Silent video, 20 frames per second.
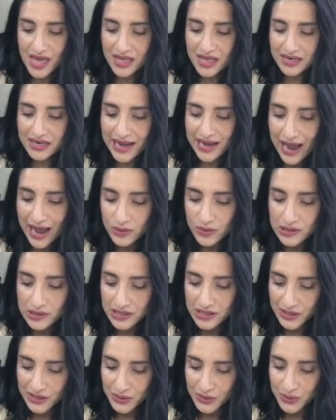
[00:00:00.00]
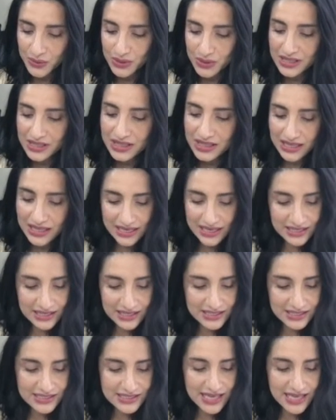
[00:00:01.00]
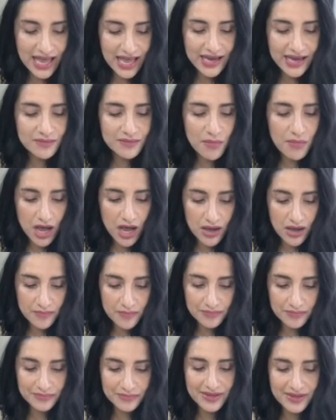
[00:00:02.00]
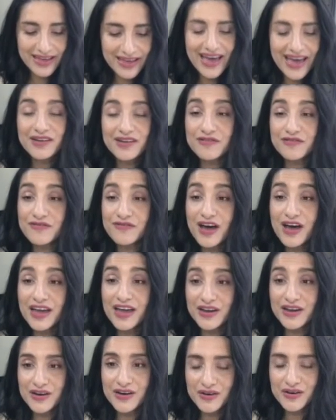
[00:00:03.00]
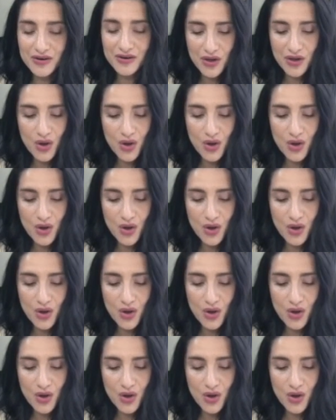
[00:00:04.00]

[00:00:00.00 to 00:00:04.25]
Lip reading: Now Lou, Liz, and Mom had a fire,